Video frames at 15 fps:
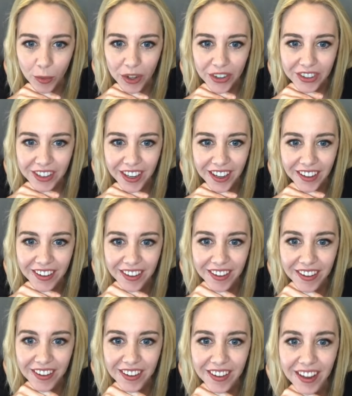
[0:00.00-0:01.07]
We're
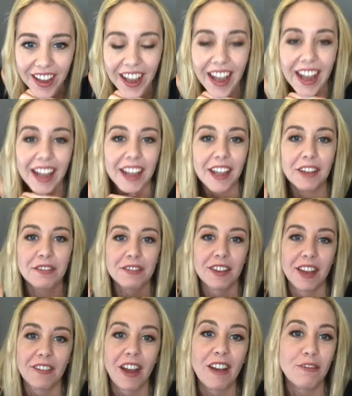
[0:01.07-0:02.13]
telling. I have
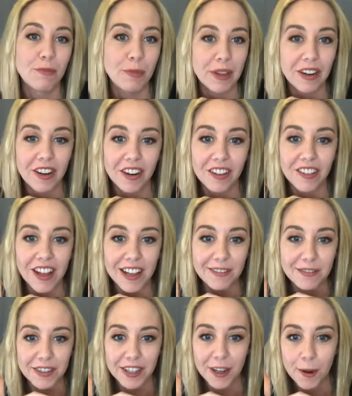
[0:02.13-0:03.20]
never. I've been on a
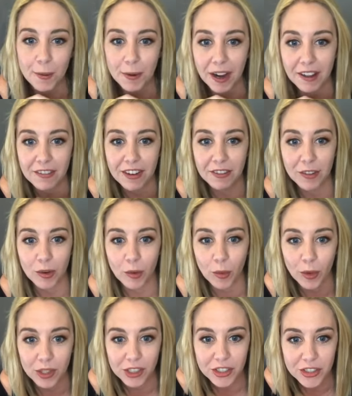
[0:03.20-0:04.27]
live video, but I've never
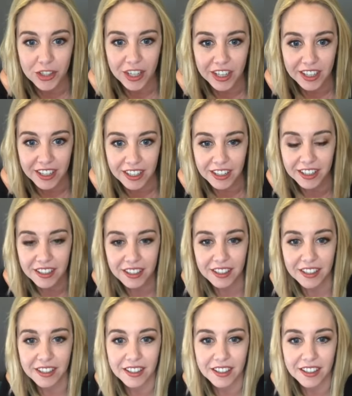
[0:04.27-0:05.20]
orchestrated